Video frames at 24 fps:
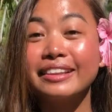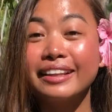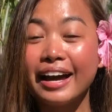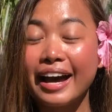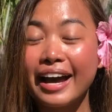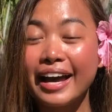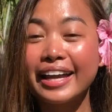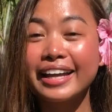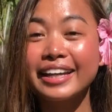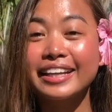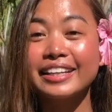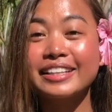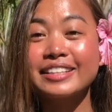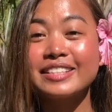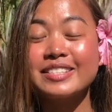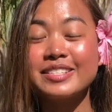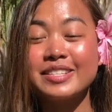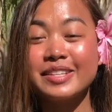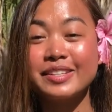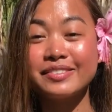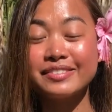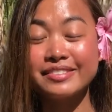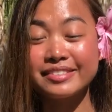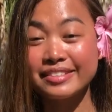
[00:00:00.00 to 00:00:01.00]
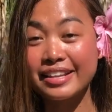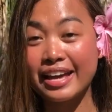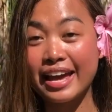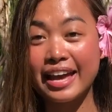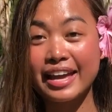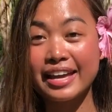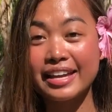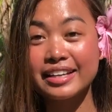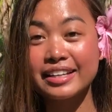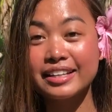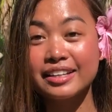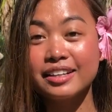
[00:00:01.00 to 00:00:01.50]
like to
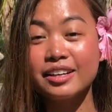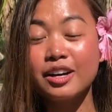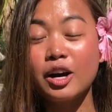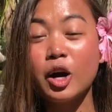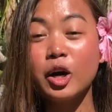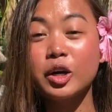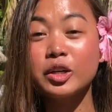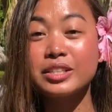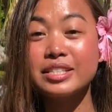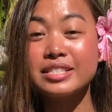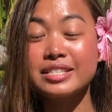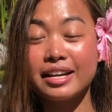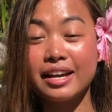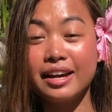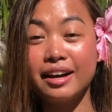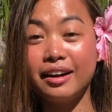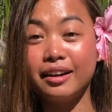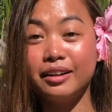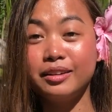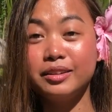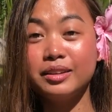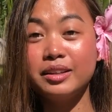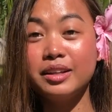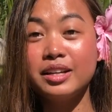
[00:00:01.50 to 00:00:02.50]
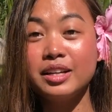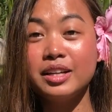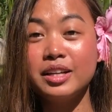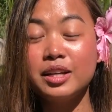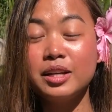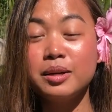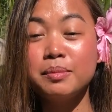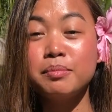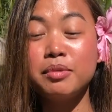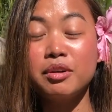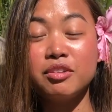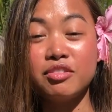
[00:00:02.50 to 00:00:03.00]
thank Hotel
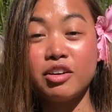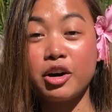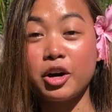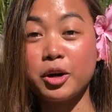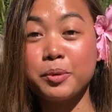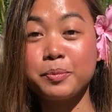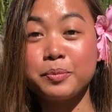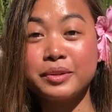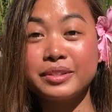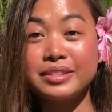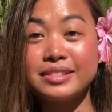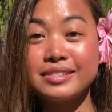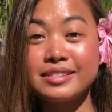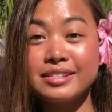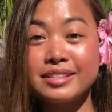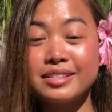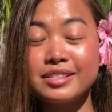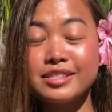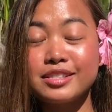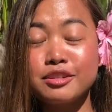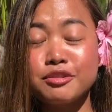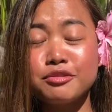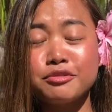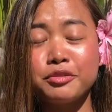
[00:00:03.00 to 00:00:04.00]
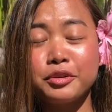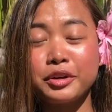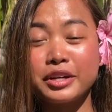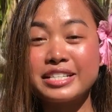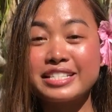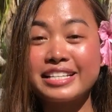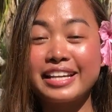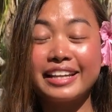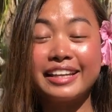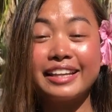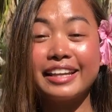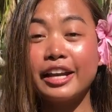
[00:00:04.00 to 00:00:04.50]
Bavaro Princess for
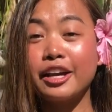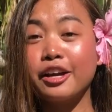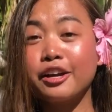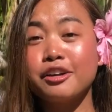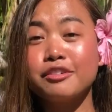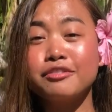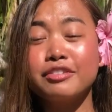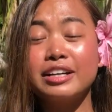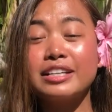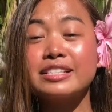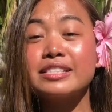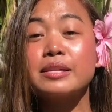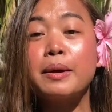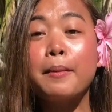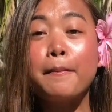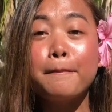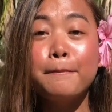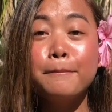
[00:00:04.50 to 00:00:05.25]
taking care of us.